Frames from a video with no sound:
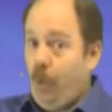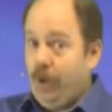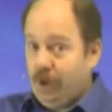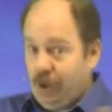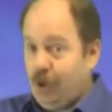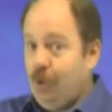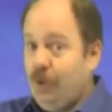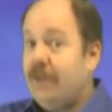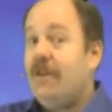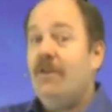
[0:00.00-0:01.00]
Will you
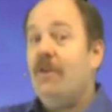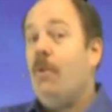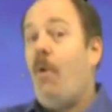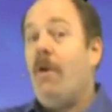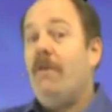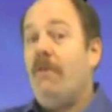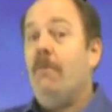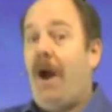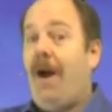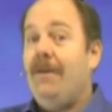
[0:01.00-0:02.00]
listen to the warning
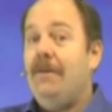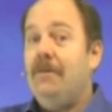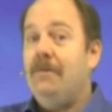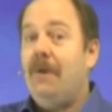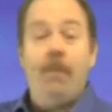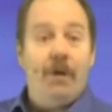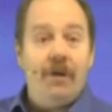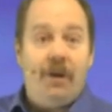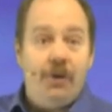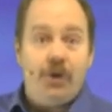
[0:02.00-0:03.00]
from God about
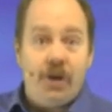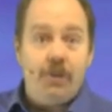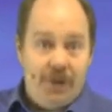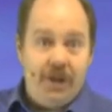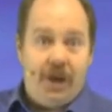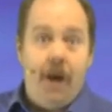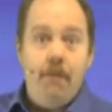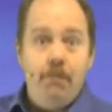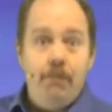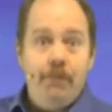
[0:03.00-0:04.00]
another judgment to
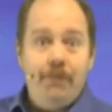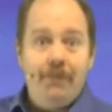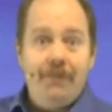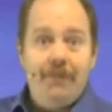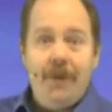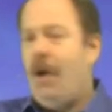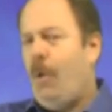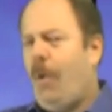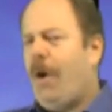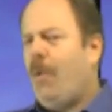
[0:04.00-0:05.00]
come?
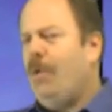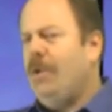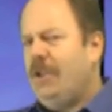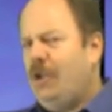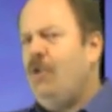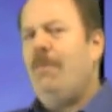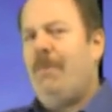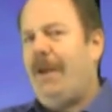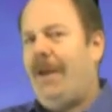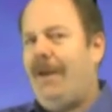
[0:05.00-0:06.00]
Where will you
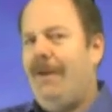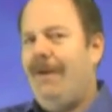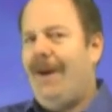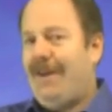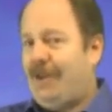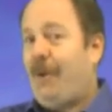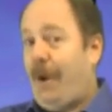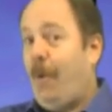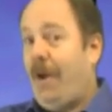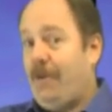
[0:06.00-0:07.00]
be at the
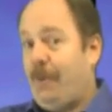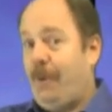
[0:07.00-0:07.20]
great white